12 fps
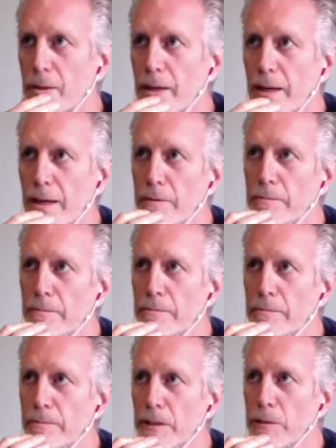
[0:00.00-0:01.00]
um,
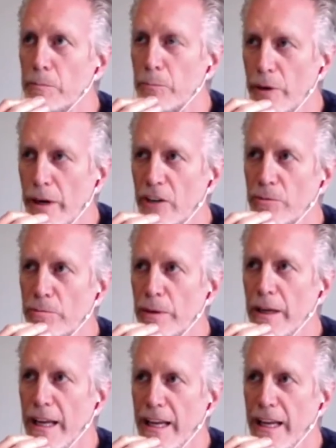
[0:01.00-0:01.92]
impressed by